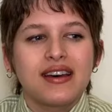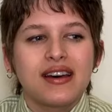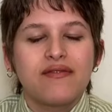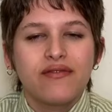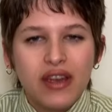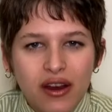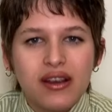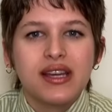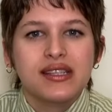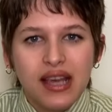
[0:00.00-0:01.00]
I'm very
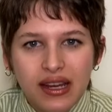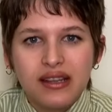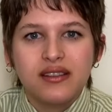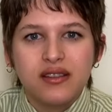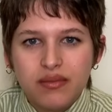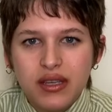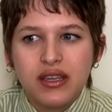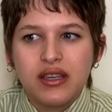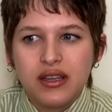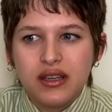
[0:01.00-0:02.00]
excited to
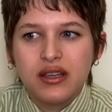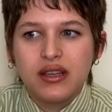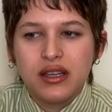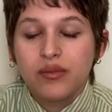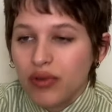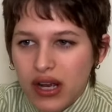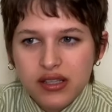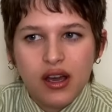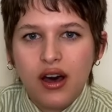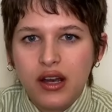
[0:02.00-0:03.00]
be in
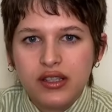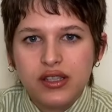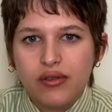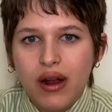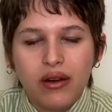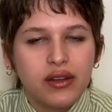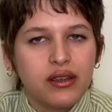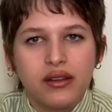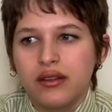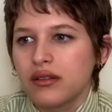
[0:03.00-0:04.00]
Prescott,
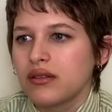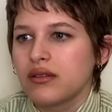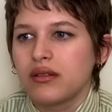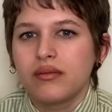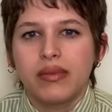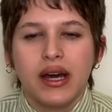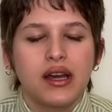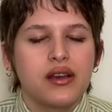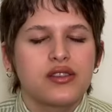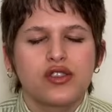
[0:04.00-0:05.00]
surrounded
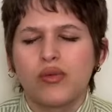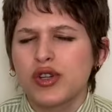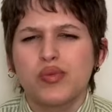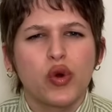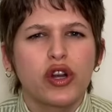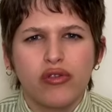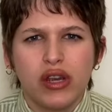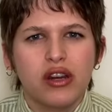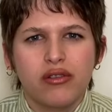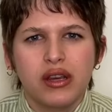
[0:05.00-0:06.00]
by so much more
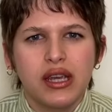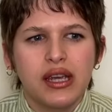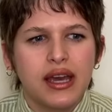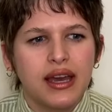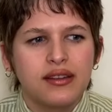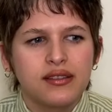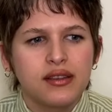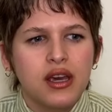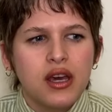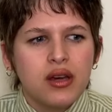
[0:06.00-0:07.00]
greenery and
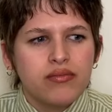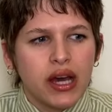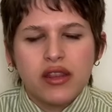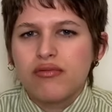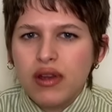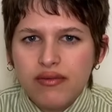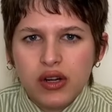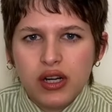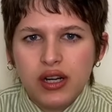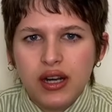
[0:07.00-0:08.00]
by the
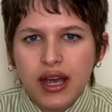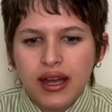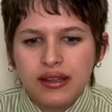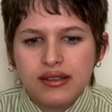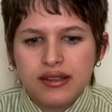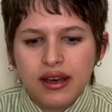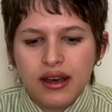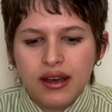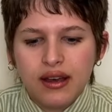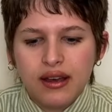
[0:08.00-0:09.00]
river and
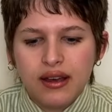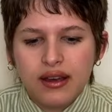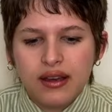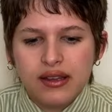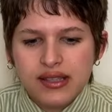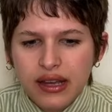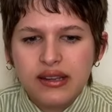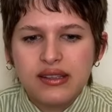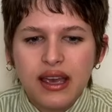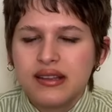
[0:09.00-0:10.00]
uh,
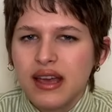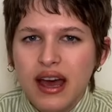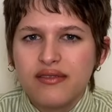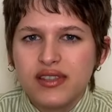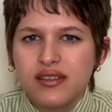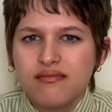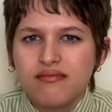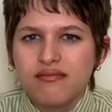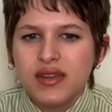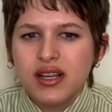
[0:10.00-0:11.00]
excited to get to have
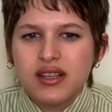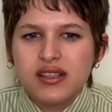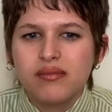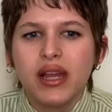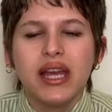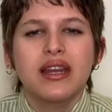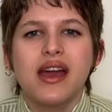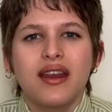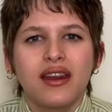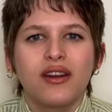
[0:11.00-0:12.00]
some some late
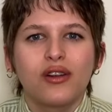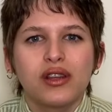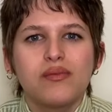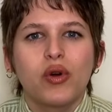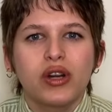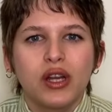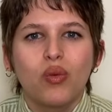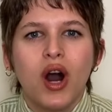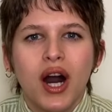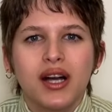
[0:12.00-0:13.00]
night and early morning
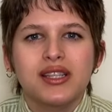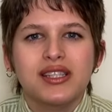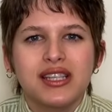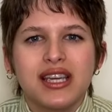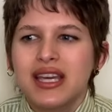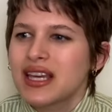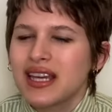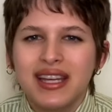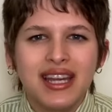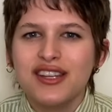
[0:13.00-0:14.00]
walks
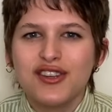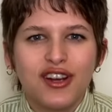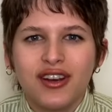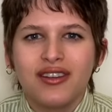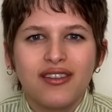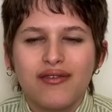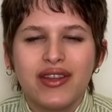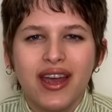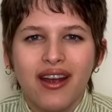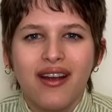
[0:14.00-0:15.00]
in nature over
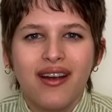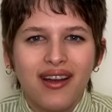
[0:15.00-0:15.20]
there.